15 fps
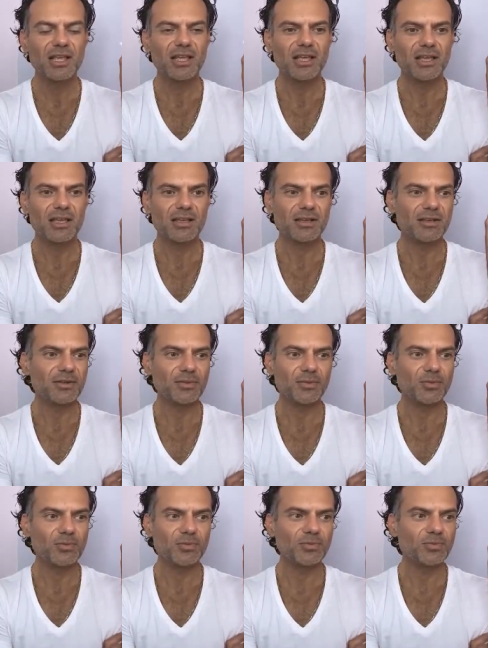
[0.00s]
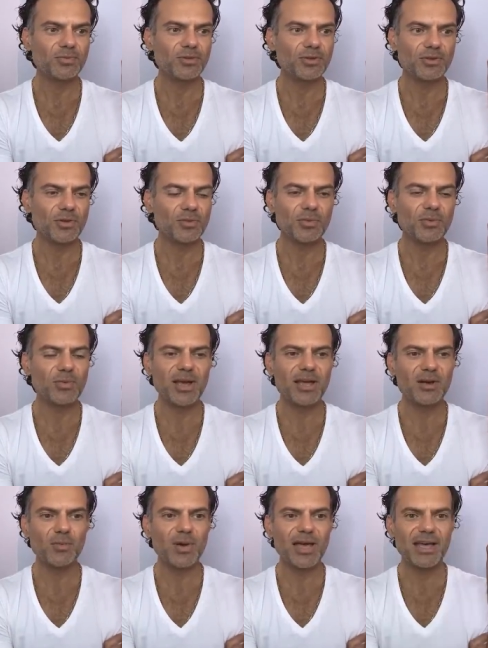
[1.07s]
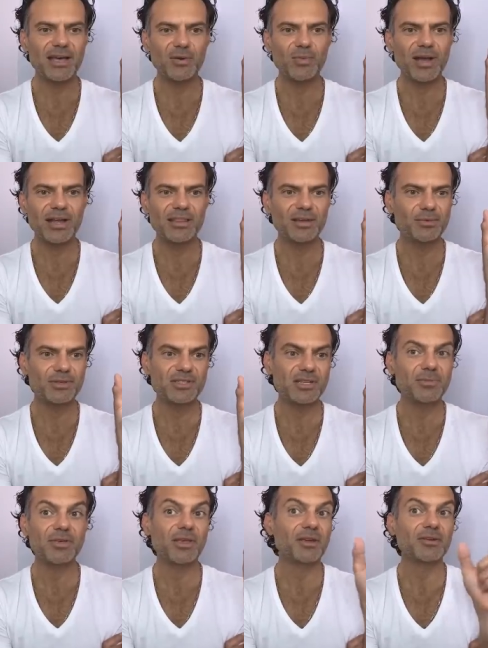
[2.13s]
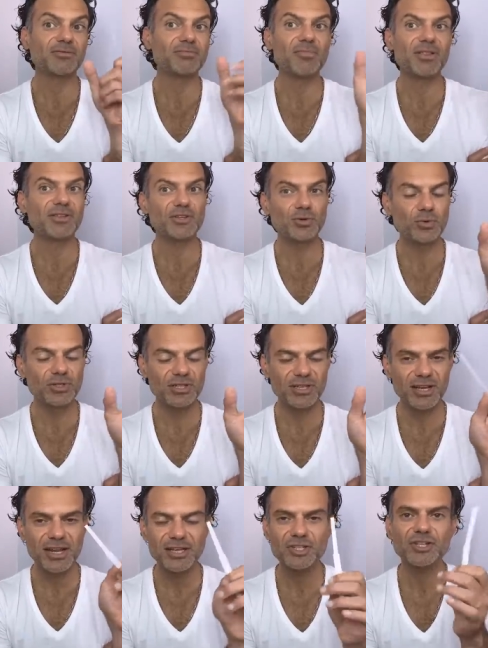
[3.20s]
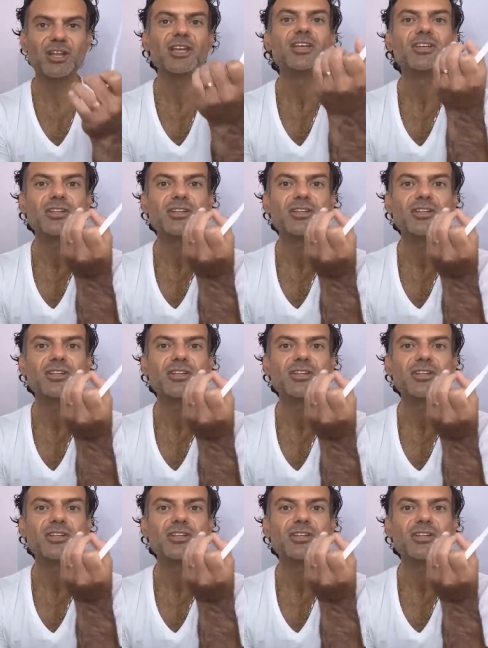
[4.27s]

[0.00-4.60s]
uh, you know, where where where there was some kind of mother daughter connection.